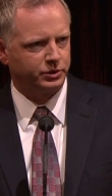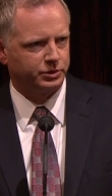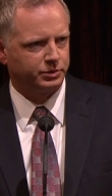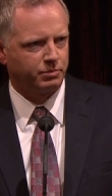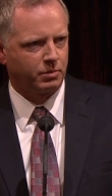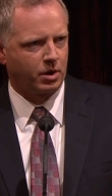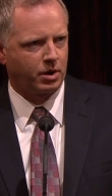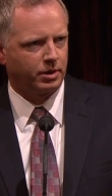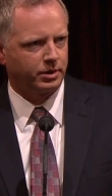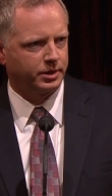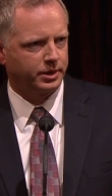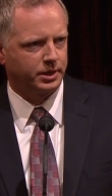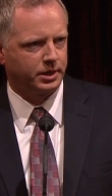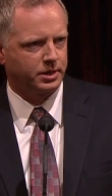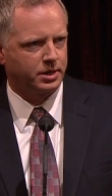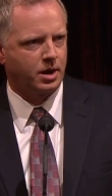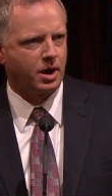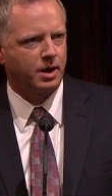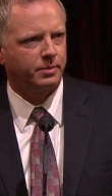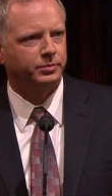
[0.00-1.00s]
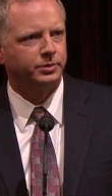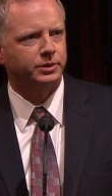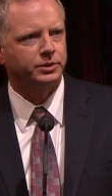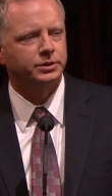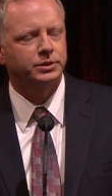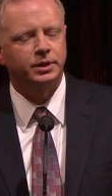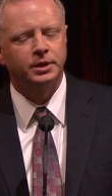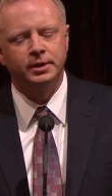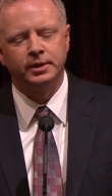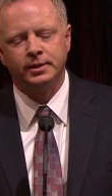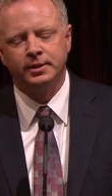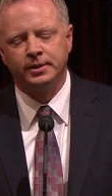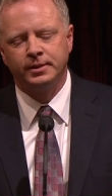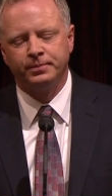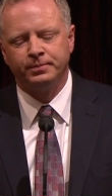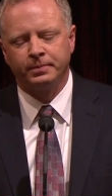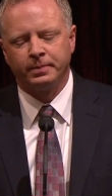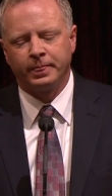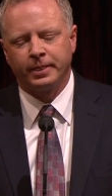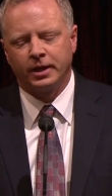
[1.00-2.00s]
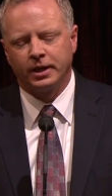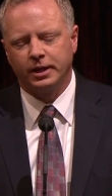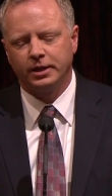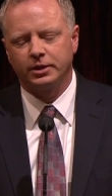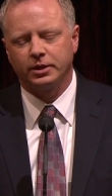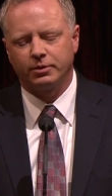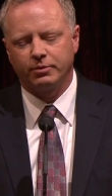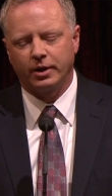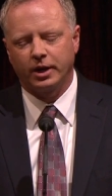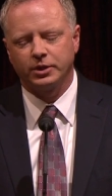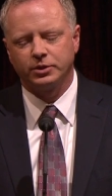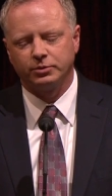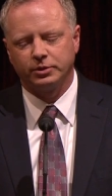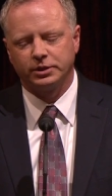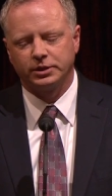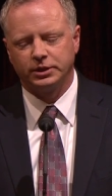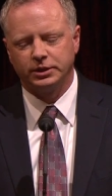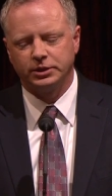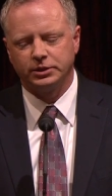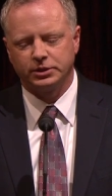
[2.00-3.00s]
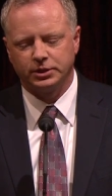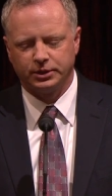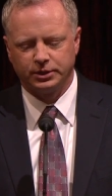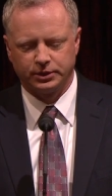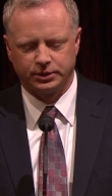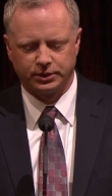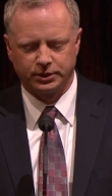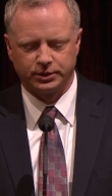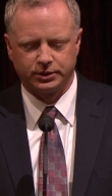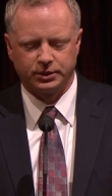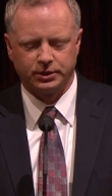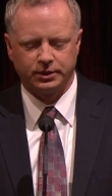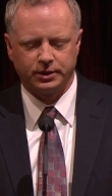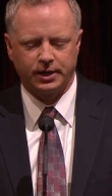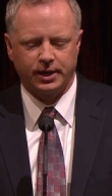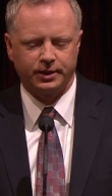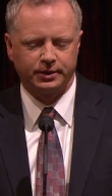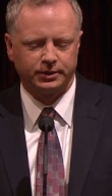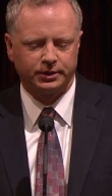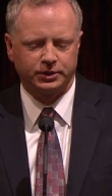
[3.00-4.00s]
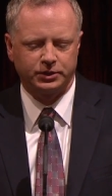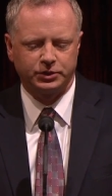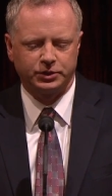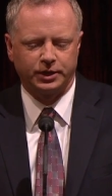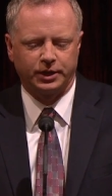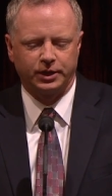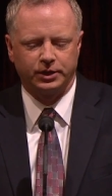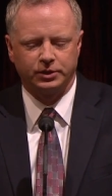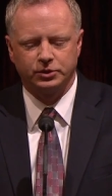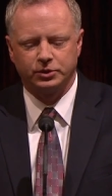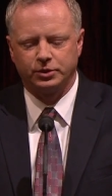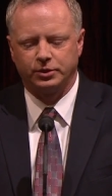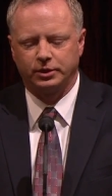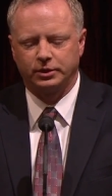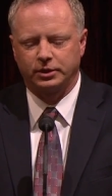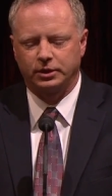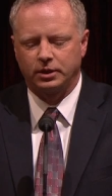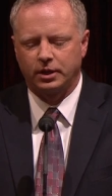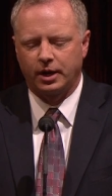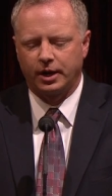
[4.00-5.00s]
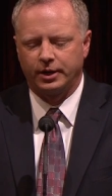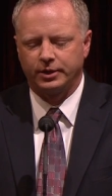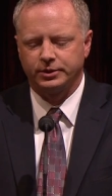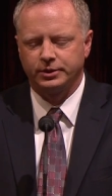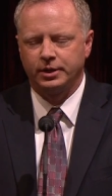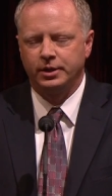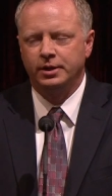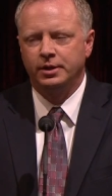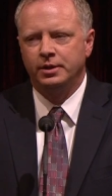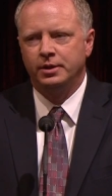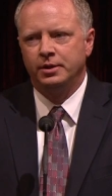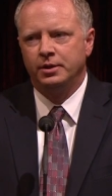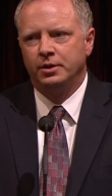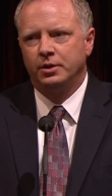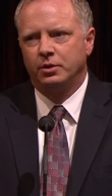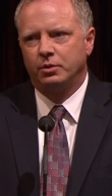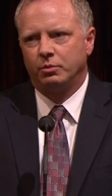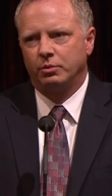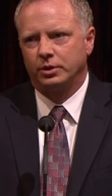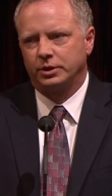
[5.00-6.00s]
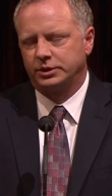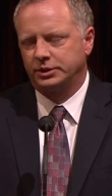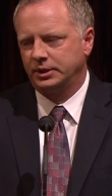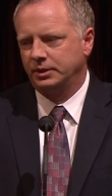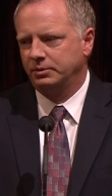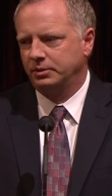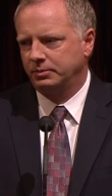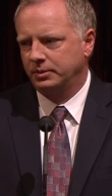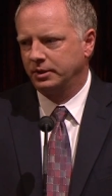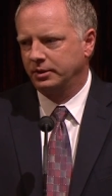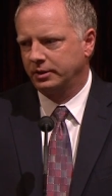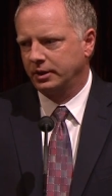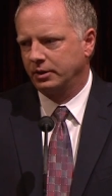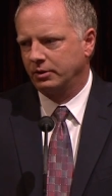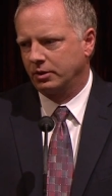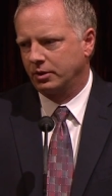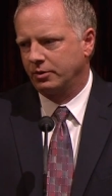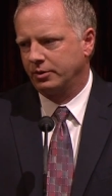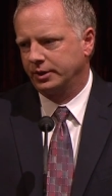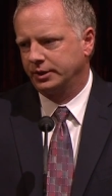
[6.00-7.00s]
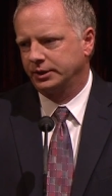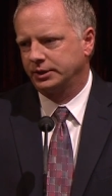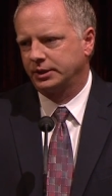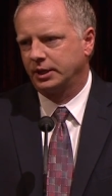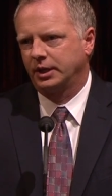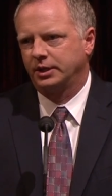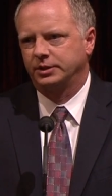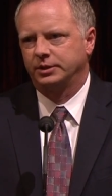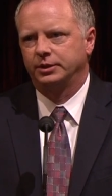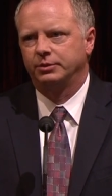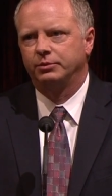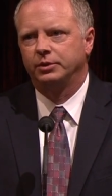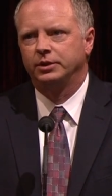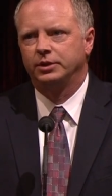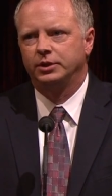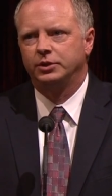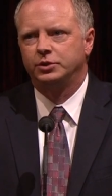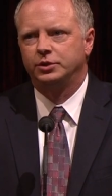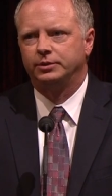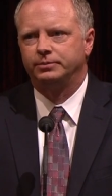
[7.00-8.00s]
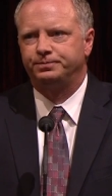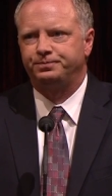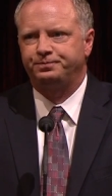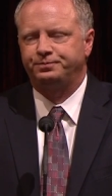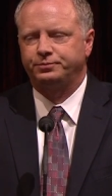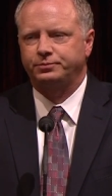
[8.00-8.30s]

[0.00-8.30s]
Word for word: smart and accomplished. He and a graduate teaching assistant had an exchange during the class where it seemed to me that they were criticizing religion.